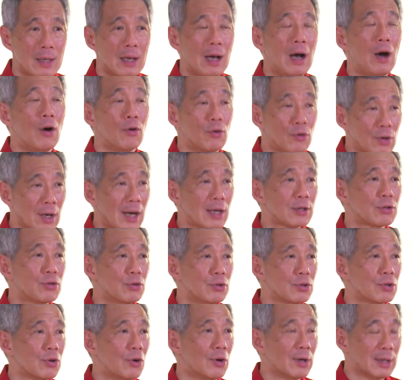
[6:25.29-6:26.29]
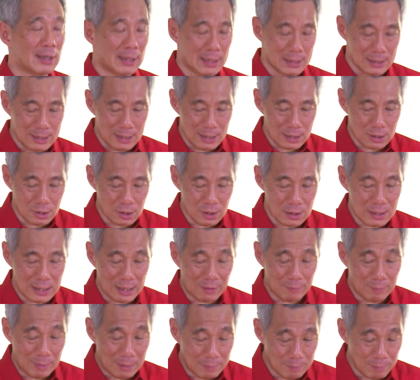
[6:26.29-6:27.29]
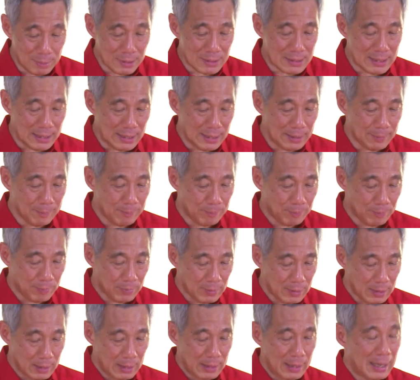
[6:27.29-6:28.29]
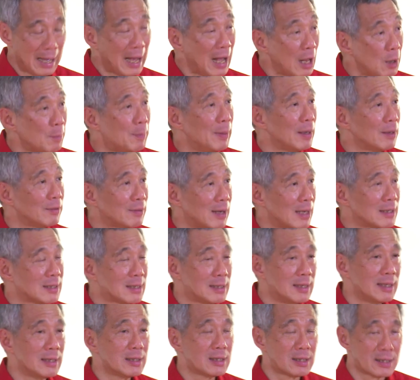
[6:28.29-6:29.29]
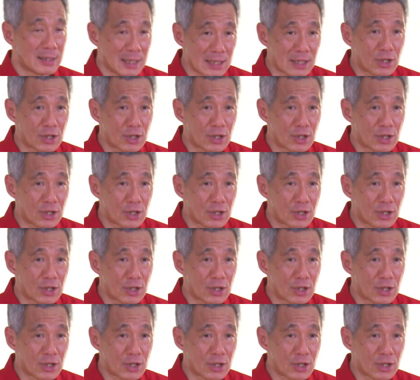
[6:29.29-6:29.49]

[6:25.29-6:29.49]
our grassroots organizations have been busy helping residents